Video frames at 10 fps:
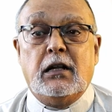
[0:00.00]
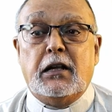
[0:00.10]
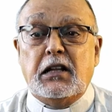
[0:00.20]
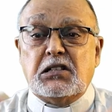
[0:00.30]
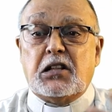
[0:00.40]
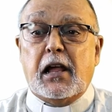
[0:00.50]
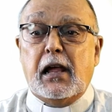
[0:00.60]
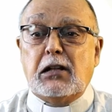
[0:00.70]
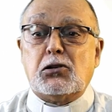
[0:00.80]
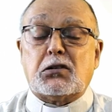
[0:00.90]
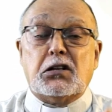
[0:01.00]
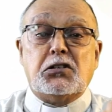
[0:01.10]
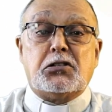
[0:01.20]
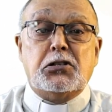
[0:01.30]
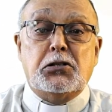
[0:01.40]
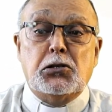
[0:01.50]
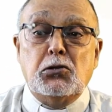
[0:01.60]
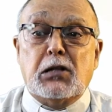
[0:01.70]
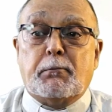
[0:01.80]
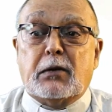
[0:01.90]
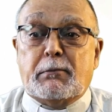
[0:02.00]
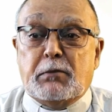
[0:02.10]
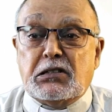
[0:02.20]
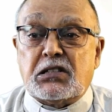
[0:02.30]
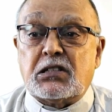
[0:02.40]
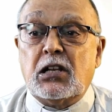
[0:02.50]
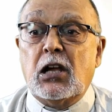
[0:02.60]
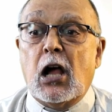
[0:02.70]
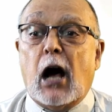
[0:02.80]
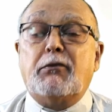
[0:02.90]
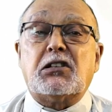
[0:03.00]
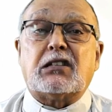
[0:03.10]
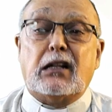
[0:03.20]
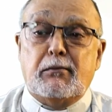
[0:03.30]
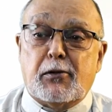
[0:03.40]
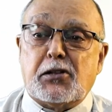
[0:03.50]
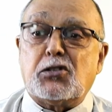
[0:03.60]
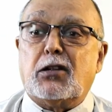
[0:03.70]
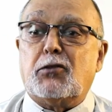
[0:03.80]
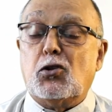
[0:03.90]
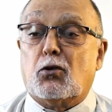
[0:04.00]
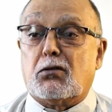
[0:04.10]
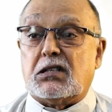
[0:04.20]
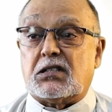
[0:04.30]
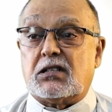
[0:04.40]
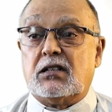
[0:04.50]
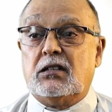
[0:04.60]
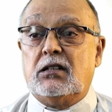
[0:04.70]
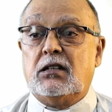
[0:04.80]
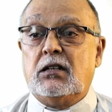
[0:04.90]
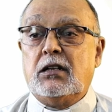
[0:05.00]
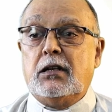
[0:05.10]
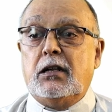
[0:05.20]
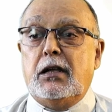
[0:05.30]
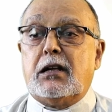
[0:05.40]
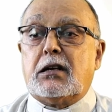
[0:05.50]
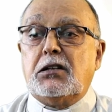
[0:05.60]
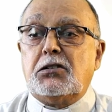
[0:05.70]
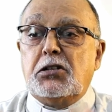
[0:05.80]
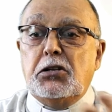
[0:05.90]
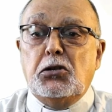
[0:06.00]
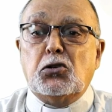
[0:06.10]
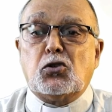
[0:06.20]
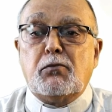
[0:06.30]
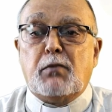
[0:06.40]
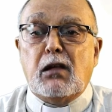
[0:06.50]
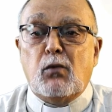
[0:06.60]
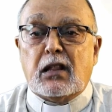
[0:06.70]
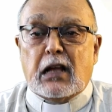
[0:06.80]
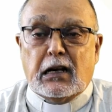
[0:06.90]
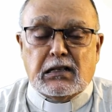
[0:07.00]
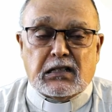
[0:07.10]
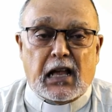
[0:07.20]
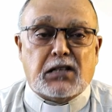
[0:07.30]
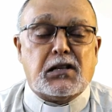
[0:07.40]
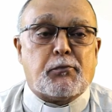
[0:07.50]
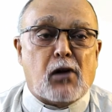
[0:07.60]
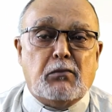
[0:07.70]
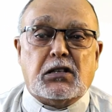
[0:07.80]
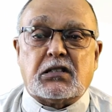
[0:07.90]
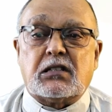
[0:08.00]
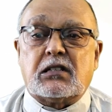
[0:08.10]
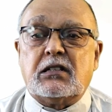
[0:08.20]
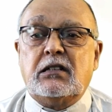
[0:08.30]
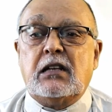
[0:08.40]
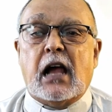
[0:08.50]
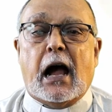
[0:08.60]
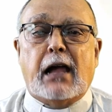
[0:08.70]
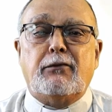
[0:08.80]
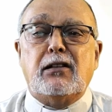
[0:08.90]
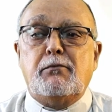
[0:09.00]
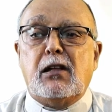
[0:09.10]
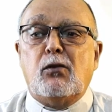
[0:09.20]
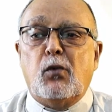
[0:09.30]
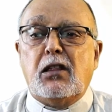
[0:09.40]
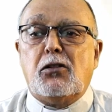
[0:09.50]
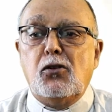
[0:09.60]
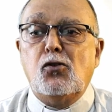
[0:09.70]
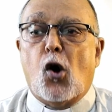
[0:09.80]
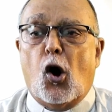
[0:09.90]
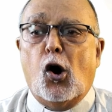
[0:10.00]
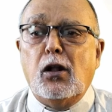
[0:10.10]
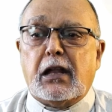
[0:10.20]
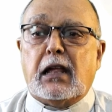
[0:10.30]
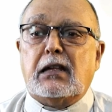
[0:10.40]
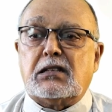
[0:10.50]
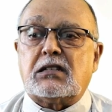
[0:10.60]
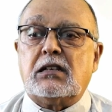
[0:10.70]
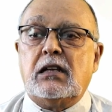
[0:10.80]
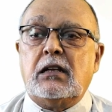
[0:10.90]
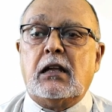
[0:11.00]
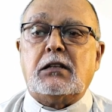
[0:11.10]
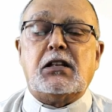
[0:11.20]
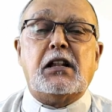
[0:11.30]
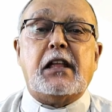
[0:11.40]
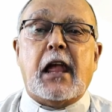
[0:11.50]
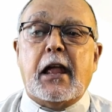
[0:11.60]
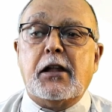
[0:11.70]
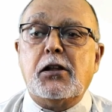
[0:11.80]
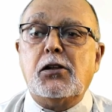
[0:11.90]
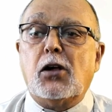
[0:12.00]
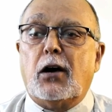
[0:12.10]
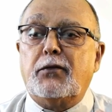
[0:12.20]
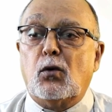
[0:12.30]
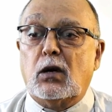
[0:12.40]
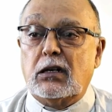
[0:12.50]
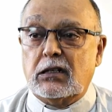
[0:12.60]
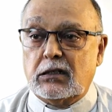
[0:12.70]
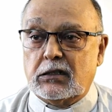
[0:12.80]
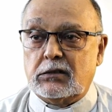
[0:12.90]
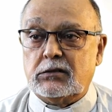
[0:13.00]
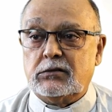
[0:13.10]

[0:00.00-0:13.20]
He is there to continue the purpose of the celebration of the Eucharist. He continues to be with us as he promised, I will be with you all days till the end of the world.